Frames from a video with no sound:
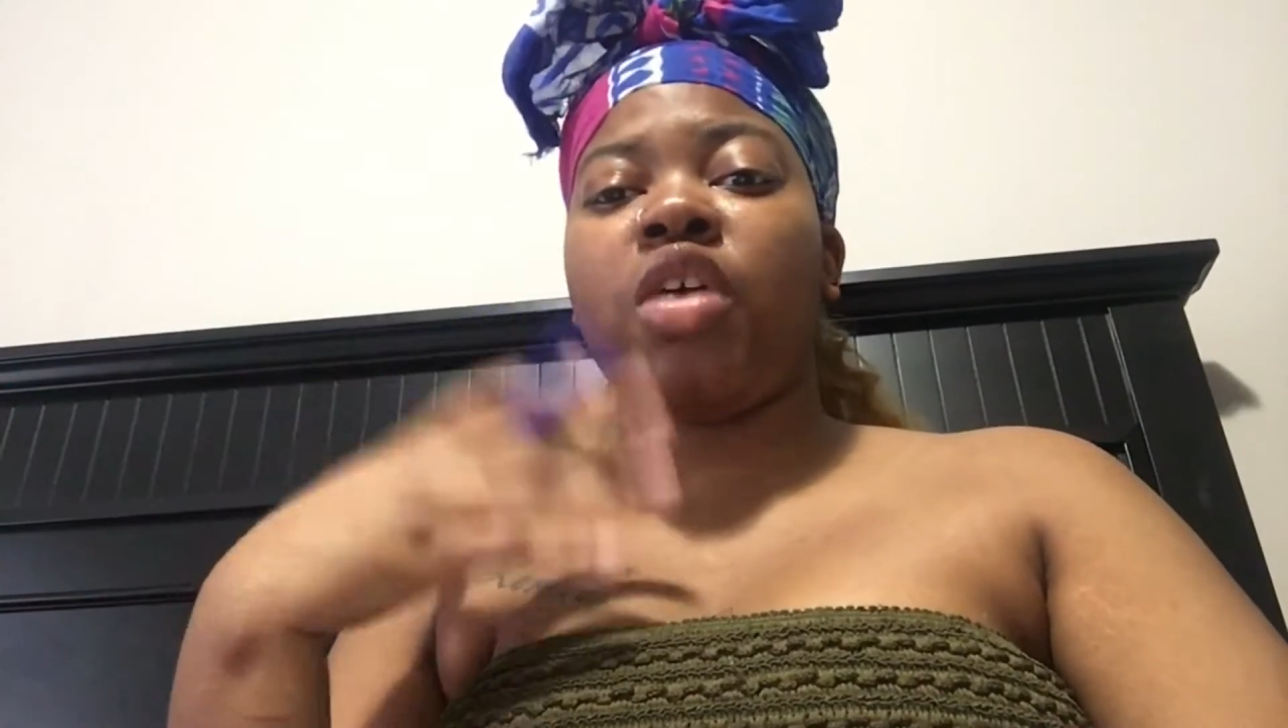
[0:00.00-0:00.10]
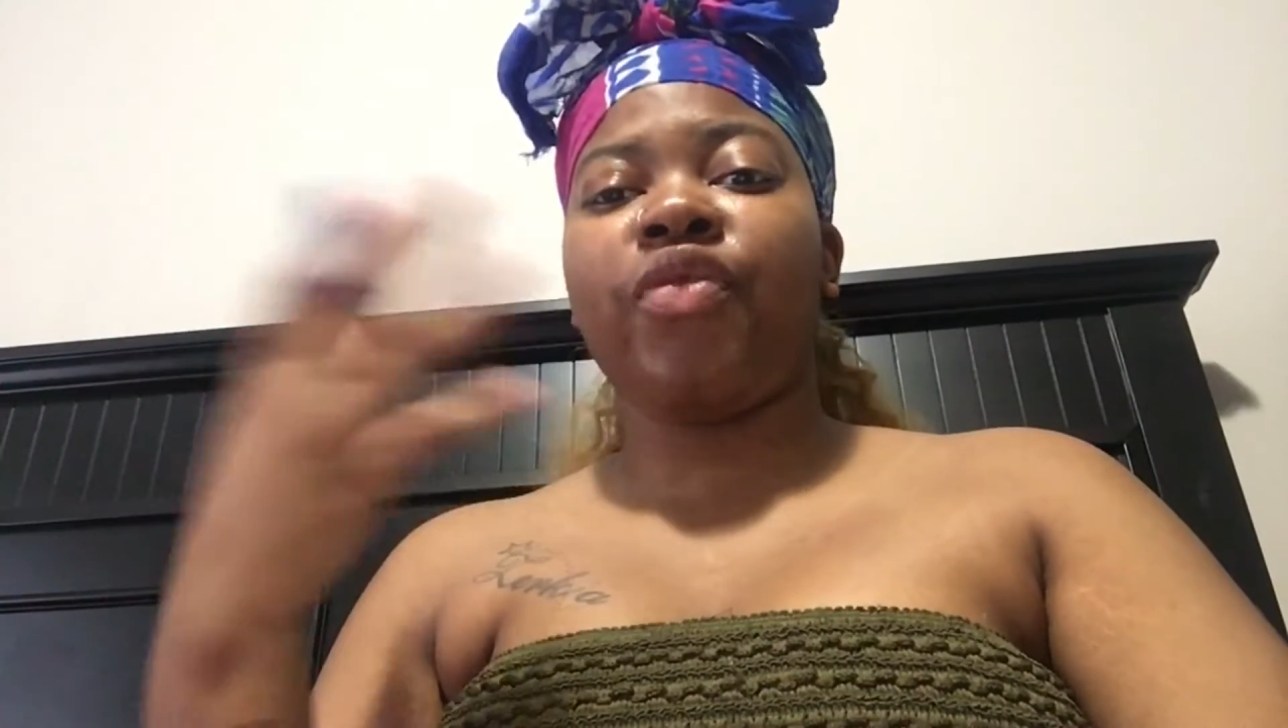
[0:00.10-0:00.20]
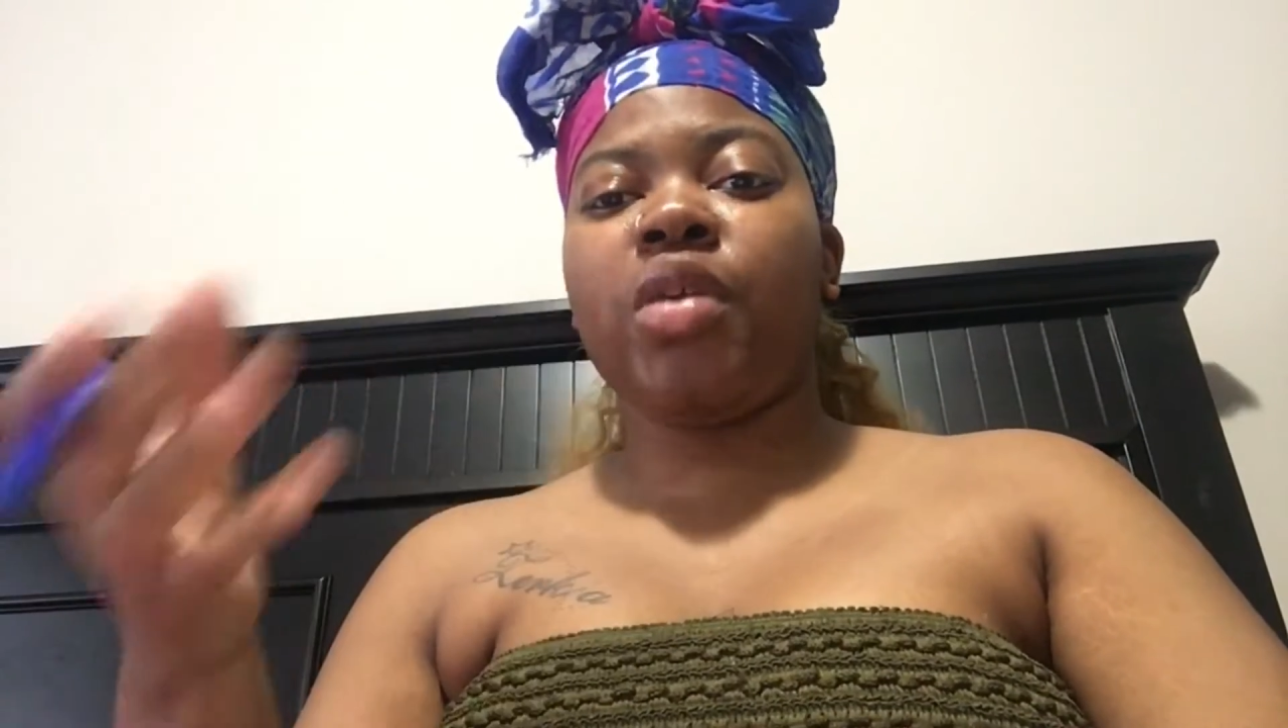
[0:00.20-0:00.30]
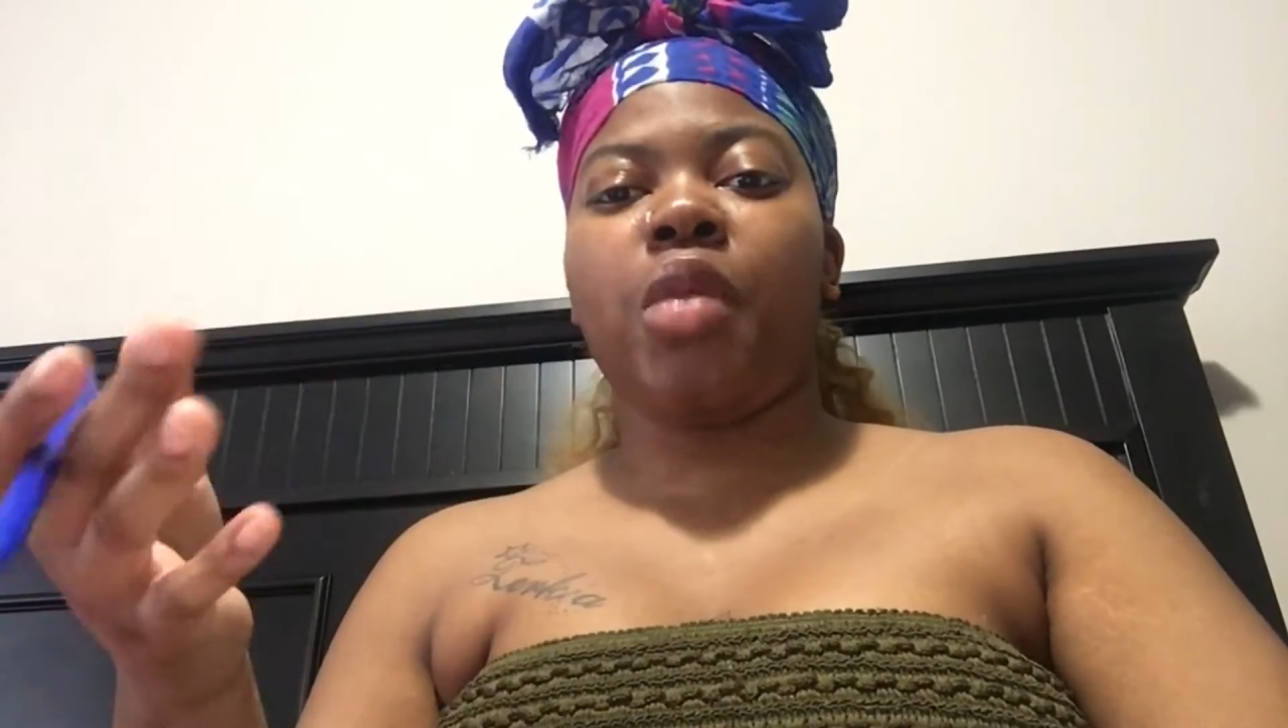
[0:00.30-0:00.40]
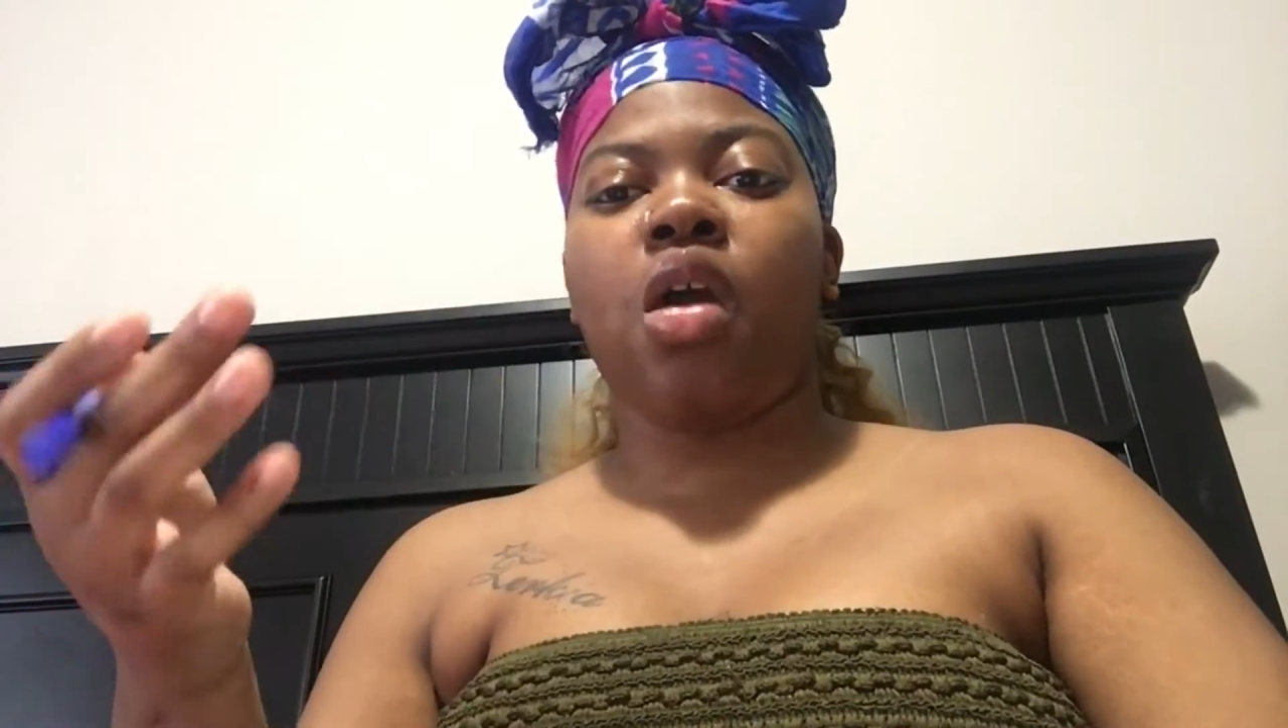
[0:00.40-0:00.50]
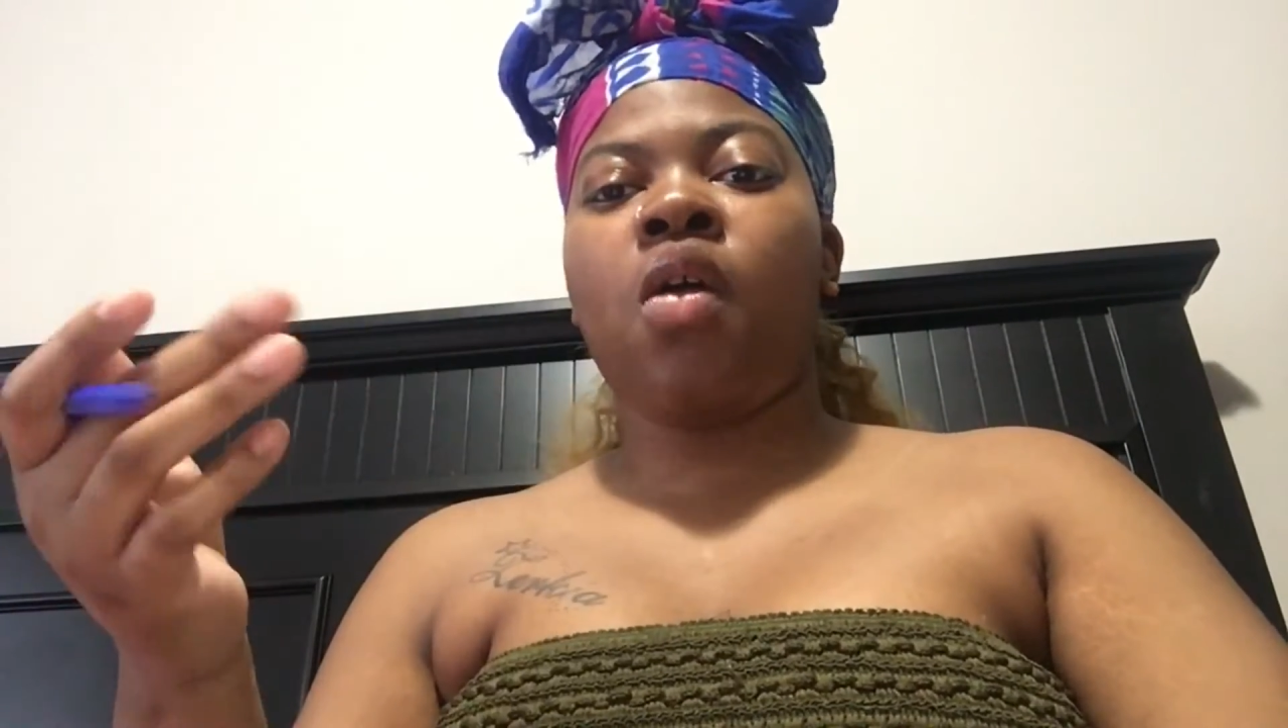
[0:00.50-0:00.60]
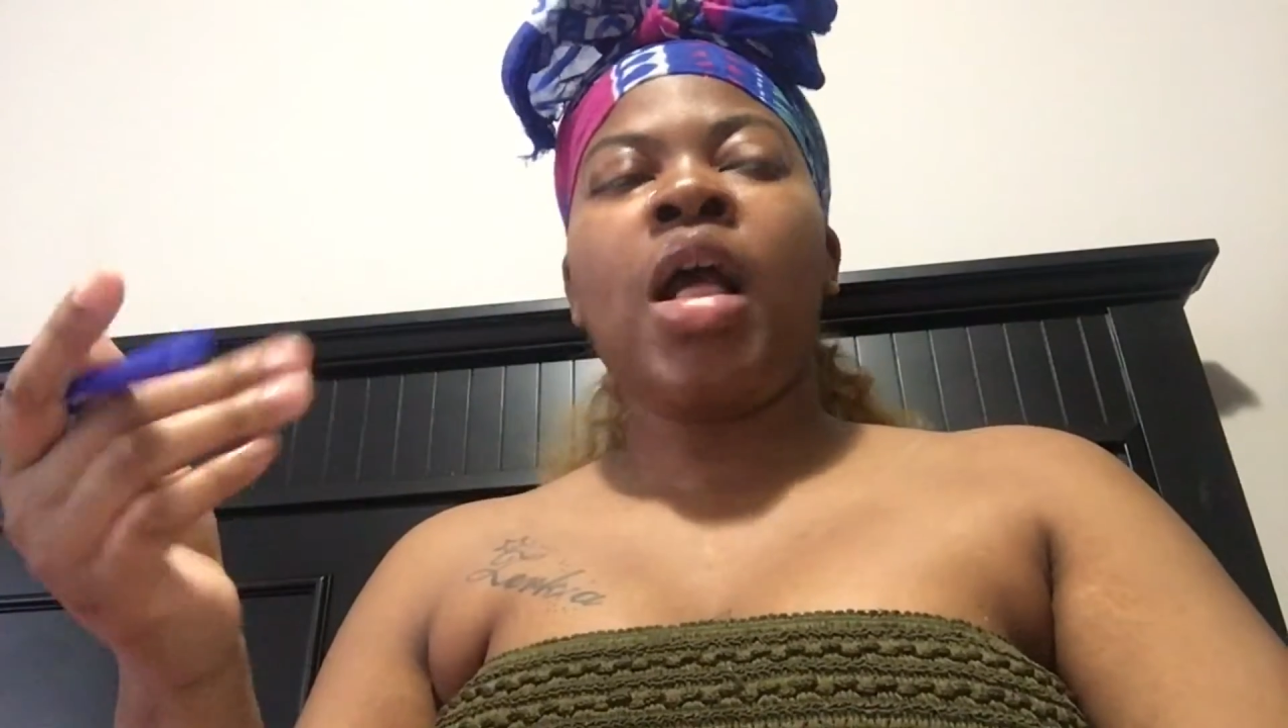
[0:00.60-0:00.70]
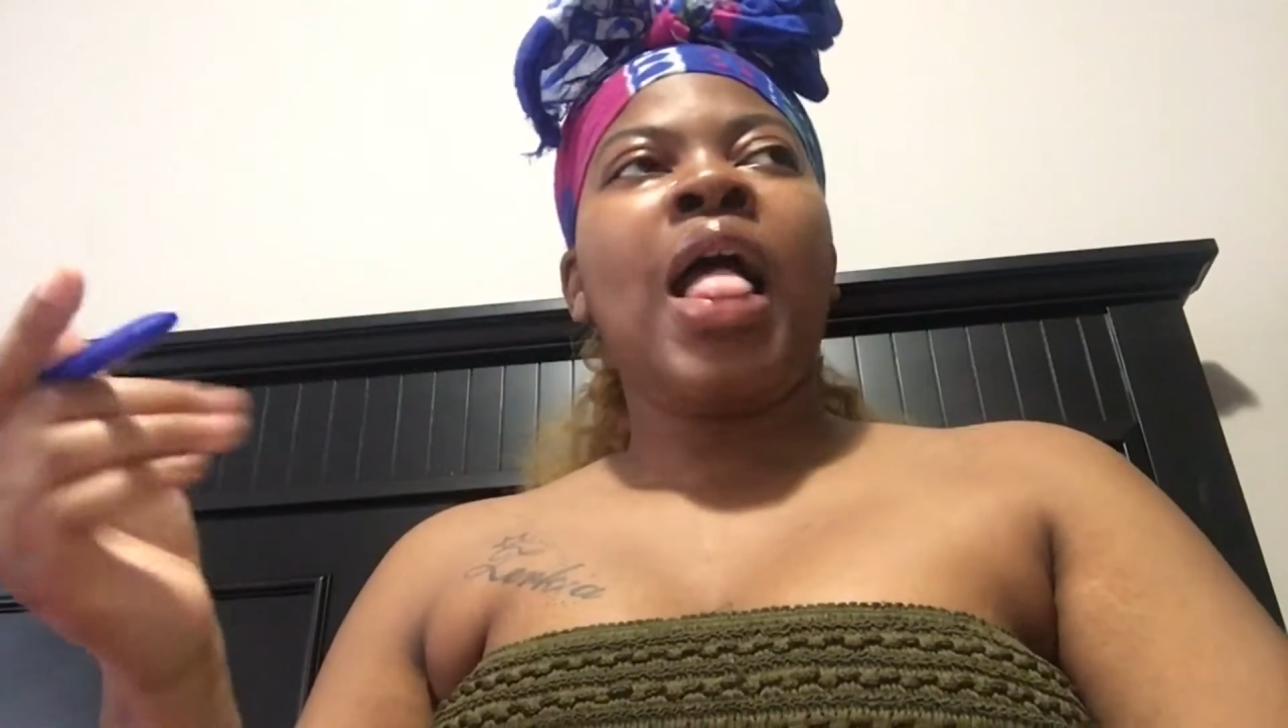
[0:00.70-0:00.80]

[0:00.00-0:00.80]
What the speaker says: a female.